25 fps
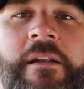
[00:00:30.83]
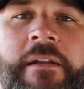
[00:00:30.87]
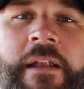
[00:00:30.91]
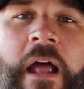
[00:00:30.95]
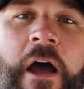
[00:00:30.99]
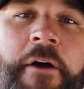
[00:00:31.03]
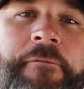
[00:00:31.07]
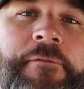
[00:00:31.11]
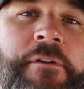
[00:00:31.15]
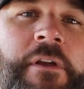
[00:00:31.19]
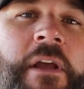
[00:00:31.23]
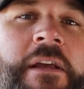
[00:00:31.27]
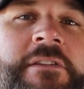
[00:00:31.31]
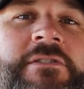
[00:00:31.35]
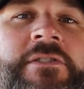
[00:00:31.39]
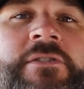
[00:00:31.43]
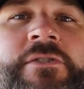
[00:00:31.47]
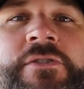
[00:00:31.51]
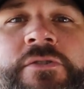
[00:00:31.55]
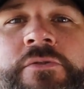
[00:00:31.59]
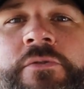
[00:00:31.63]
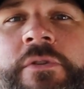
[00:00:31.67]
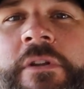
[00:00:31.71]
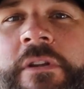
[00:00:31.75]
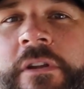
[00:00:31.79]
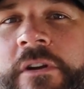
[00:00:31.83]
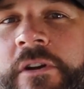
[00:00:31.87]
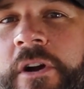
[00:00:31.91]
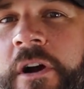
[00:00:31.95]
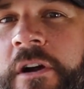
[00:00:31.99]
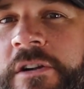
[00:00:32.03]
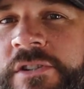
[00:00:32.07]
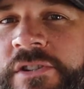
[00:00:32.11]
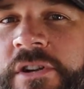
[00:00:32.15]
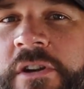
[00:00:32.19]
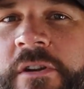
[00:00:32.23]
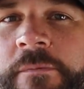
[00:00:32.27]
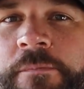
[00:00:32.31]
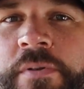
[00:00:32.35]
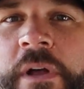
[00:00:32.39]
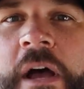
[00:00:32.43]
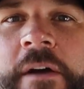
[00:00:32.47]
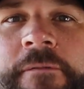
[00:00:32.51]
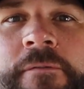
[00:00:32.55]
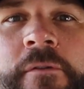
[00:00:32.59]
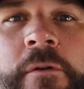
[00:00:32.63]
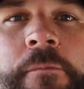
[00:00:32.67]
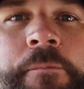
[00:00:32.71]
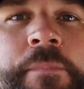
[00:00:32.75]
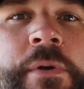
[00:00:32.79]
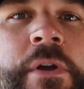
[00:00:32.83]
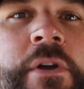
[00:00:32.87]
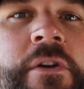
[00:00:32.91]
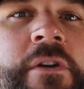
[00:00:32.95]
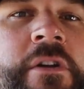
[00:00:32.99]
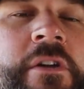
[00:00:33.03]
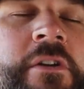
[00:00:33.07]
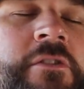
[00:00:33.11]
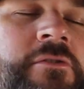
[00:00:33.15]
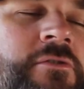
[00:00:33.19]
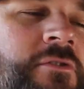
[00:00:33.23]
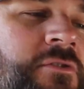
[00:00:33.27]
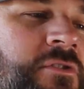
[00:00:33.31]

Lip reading: Now, if you guys are new to the car sharing platform, period,